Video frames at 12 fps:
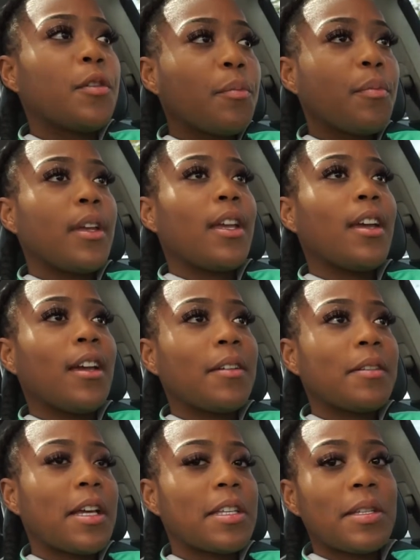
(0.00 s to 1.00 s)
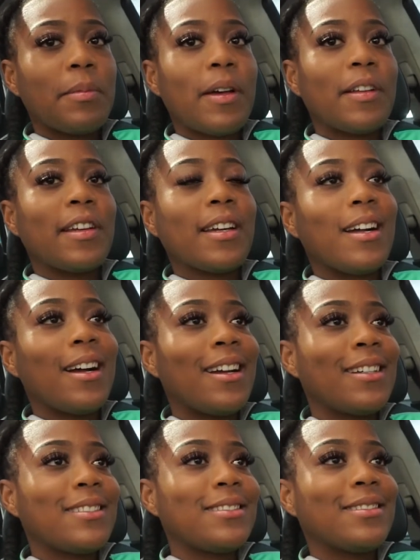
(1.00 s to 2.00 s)
But yeah, that's about it,
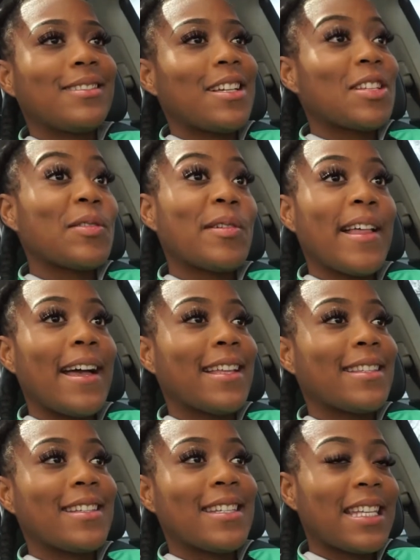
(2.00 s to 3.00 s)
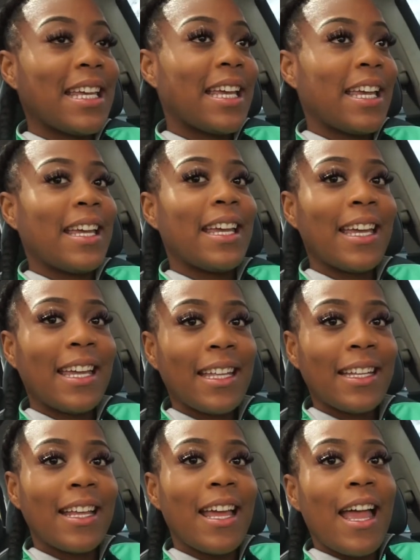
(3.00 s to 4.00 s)
guys. That's all I had to say.
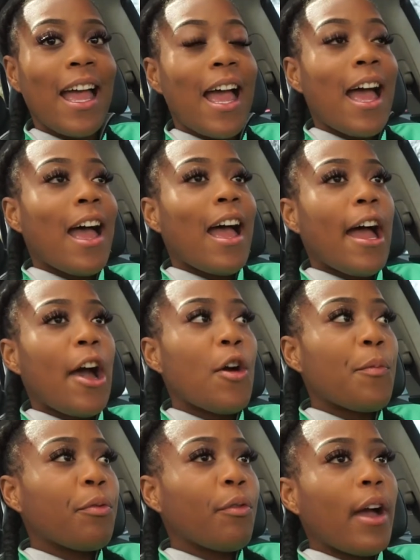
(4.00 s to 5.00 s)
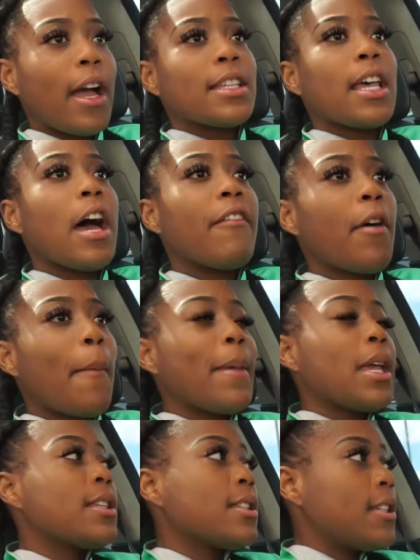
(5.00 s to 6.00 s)
And I hope you guys have an
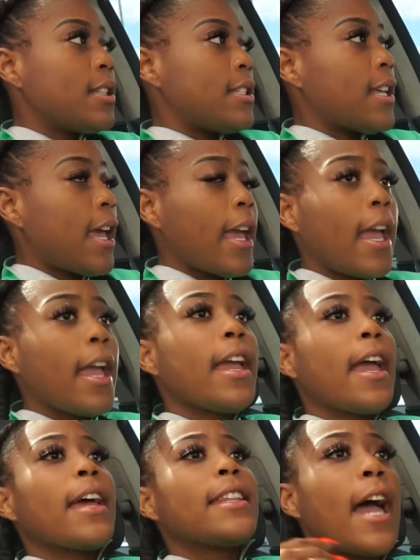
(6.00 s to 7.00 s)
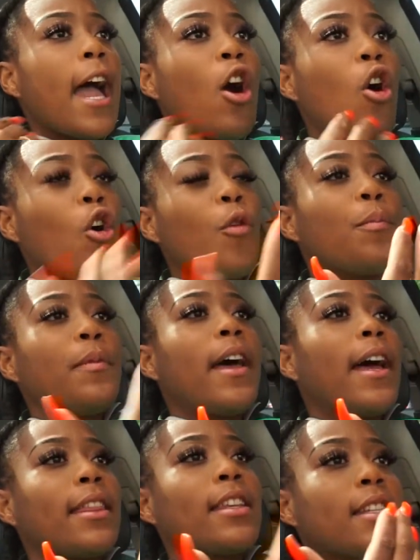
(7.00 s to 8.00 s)
amazing day, and I hope
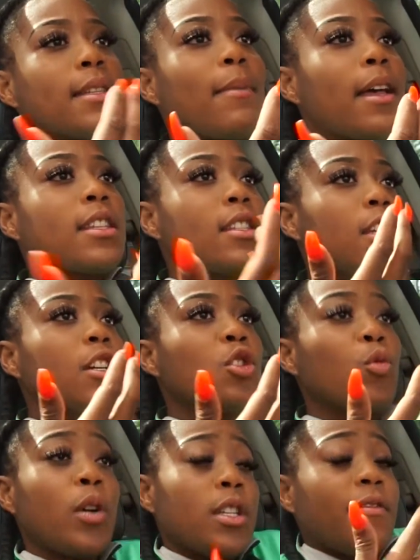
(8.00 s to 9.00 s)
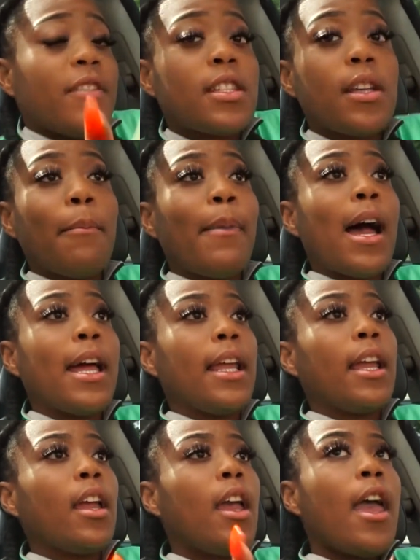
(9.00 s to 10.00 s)
that this message was for
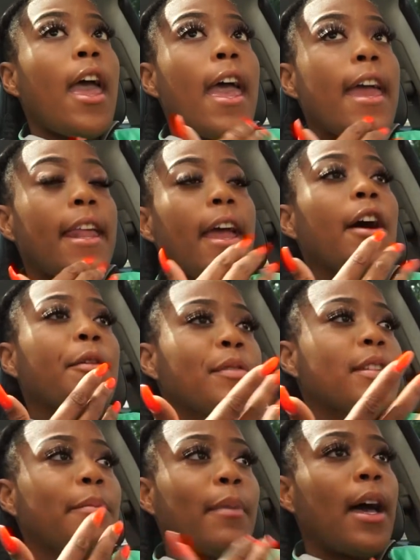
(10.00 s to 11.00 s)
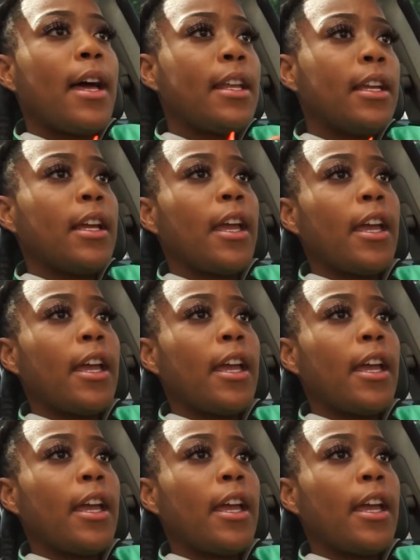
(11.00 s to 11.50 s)
somebody and it helped somebody.